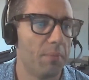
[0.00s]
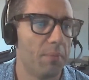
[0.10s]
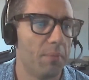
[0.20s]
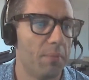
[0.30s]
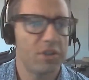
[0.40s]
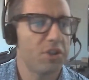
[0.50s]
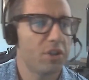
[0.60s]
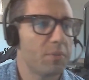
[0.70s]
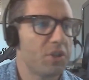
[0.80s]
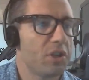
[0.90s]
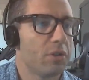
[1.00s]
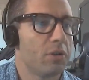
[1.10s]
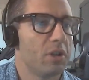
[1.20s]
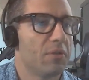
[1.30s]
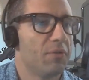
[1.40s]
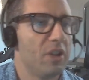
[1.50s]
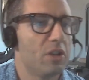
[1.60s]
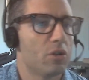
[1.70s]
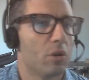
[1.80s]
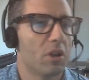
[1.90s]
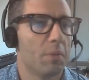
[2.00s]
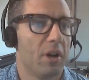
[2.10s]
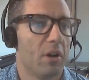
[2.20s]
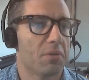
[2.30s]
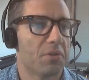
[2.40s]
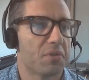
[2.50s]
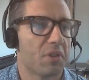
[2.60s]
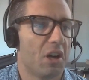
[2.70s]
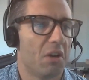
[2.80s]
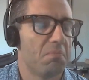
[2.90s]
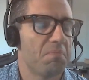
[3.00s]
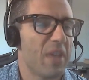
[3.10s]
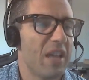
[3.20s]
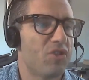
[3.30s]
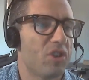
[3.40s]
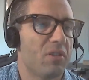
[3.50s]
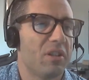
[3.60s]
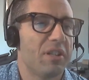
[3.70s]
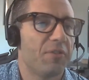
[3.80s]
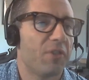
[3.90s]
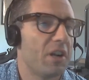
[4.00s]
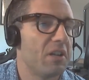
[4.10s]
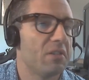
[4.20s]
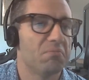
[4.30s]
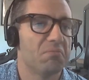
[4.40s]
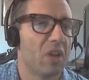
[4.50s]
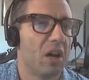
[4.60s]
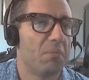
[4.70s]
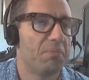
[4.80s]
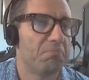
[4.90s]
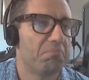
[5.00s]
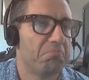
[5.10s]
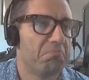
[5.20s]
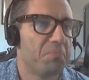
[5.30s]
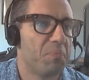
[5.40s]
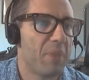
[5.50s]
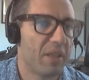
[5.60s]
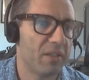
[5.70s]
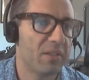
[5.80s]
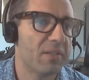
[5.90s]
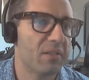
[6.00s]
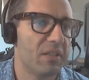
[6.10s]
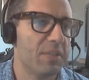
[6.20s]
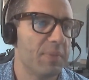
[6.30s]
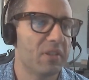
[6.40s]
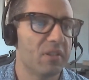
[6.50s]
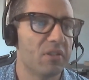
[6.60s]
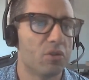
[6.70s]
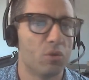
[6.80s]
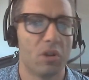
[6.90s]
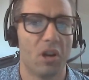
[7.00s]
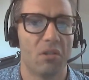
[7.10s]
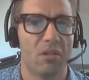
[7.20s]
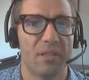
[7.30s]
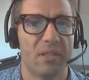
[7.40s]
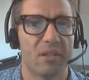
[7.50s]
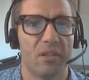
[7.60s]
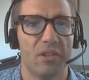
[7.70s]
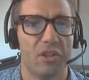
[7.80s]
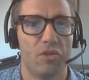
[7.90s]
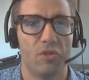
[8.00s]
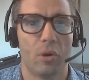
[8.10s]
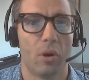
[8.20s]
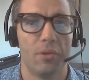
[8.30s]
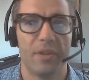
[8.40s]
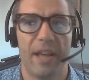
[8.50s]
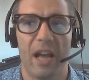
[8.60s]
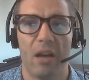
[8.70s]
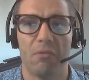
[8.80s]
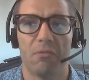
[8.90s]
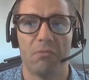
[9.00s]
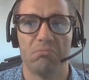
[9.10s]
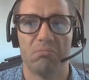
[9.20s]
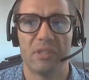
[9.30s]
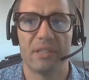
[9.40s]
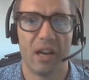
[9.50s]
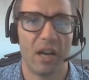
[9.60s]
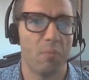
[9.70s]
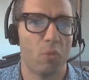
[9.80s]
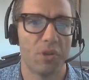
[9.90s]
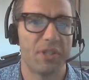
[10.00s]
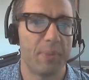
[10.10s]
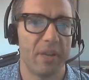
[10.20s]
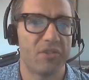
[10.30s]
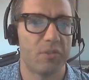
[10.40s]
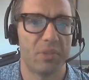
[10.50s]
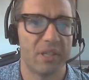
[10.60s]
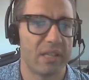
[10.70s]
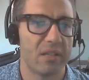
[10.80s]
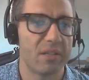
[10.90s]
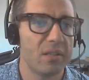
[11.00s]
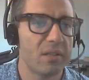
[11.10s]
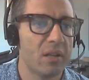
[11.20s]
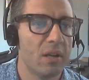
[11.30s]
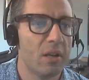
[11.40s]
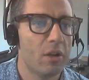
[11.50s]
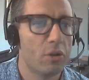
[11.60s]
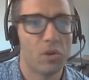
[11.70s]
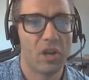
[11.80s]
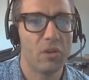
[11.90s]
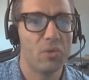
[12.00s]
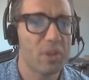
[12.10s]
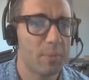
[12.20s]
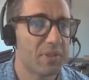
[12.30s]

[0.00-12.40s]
with traditional machine learning, we talk about a generally defined methods. These methods do not necessarily require to have time or space represented. You can use them